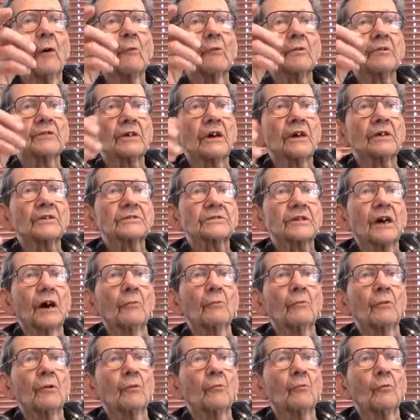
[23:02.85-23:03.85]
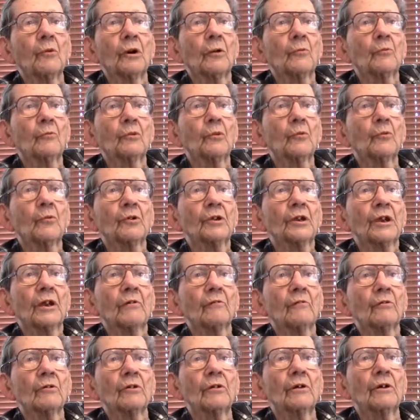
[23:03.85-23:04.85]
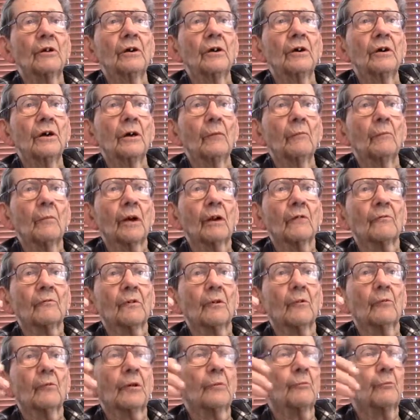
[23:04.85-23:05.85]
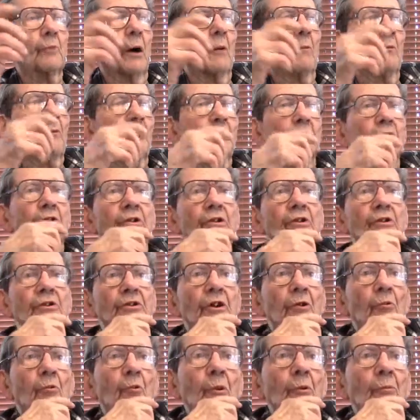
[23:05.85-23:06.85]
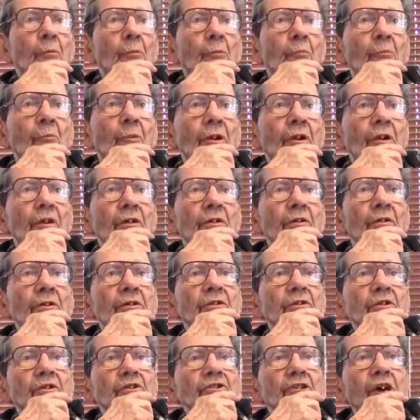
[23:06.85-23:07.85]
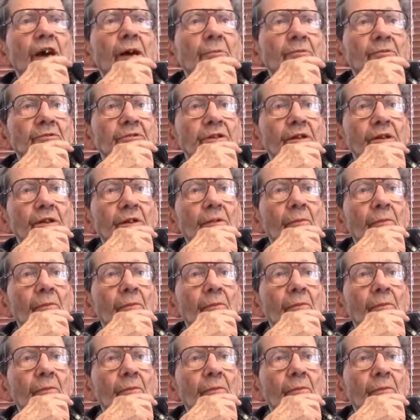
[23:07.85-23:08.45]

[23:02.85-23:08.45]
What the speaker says: was us down, but we would never. Matter of fact, we probably treated their women better than the Japs did.